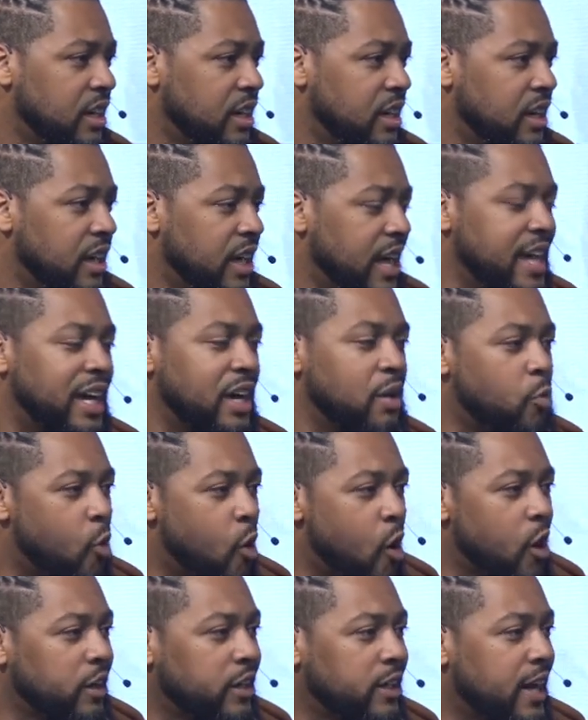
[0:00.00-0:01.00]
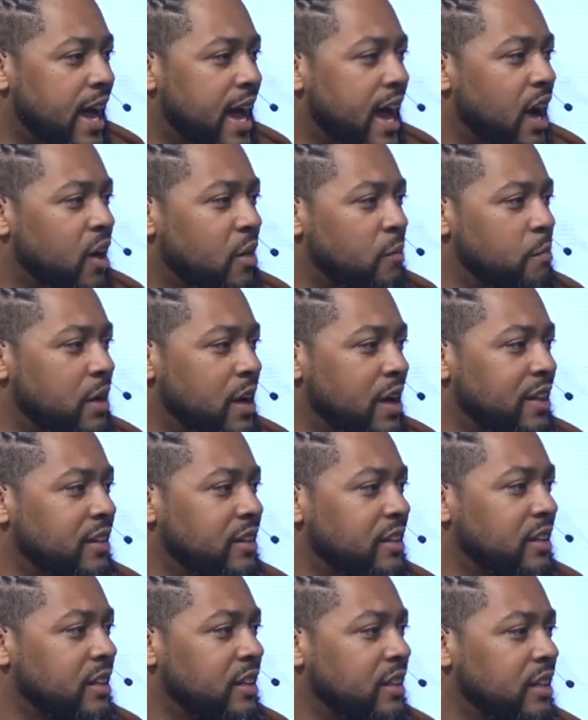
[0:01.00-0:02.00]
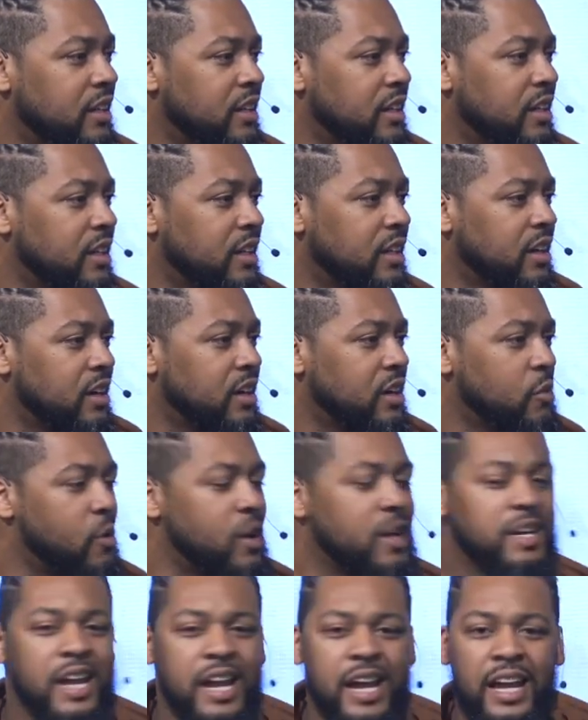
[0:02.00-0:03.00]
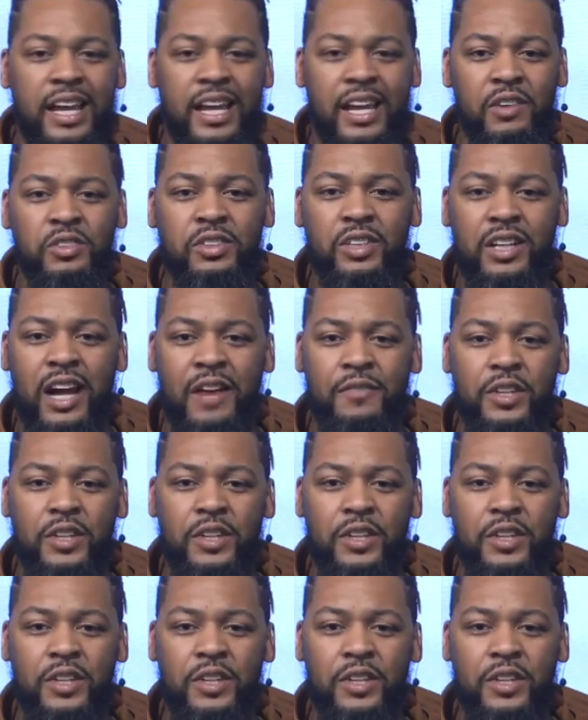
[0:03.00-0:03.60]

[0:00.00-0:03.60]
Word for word: He could walk now, but one day He was going to have to